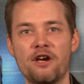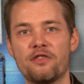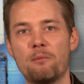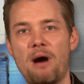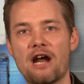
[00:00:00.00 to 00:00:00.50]

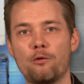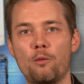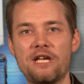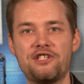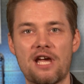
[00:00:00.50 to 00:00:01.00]
The model
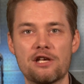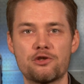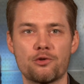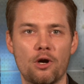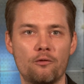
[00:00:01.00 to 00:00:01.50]
we
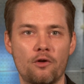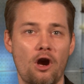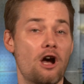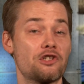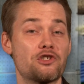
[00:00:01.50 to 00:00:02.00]
test drove
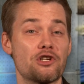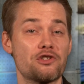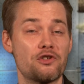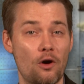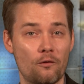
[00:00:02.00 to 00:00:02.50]
cost
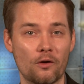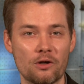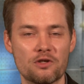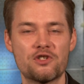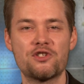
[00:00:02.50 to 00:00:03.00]
just
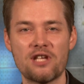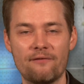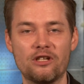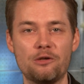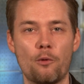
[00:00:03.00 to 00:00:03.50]
over
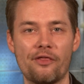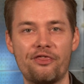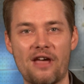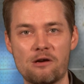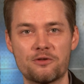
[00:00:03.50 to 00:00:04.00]

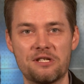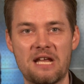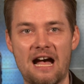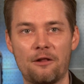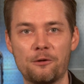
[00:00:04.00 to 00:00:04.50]

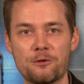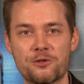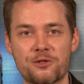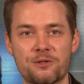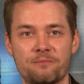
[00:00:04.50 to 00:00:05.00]

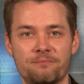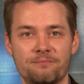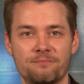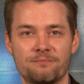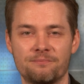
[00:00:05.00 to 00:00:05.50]
$71,000.
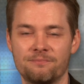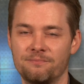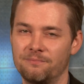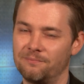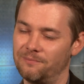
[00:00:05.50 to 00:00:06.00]

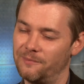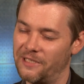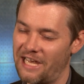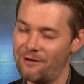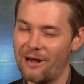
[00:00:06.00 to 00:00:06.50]

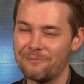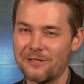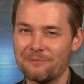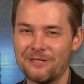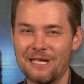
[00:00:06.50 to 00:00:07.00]
But that wraps
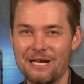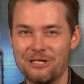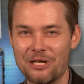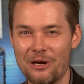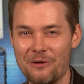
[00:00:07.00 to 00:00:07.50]
up today's
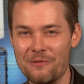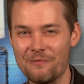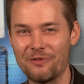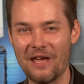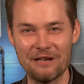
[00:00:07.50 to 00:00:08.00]
show.
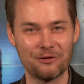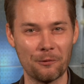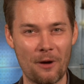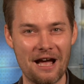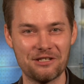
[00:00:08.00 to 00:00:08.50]
Thanks for
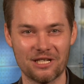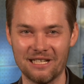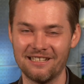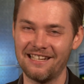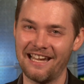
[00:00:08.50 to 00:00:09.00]

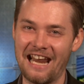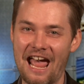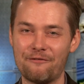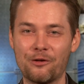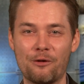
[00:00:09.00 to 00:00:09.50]
watching and
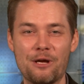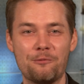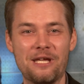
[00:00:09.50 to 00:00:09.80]
have a great